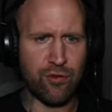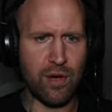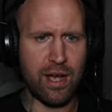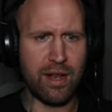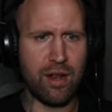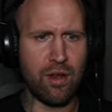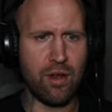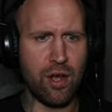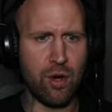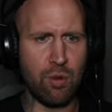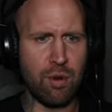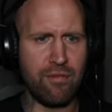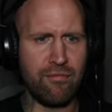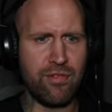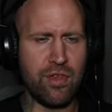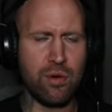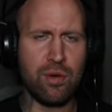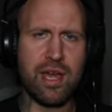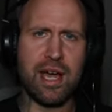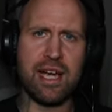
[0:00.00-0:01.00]
so I don't know
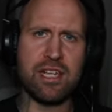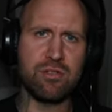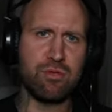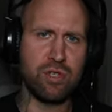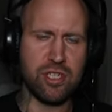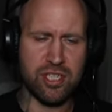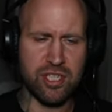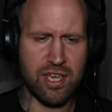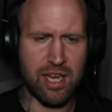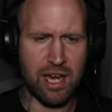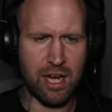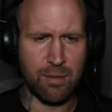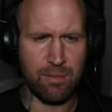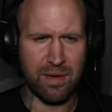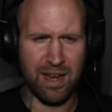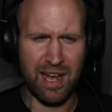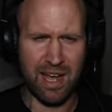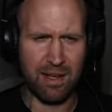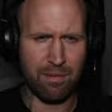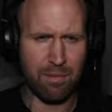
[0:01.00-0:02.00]
if you guys were scared,
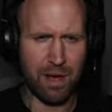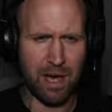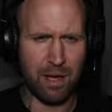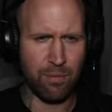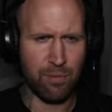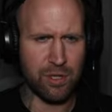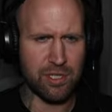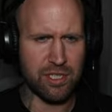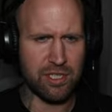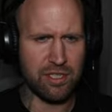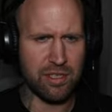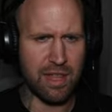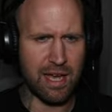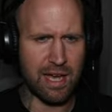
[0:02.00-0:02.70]
but I, I wasn't.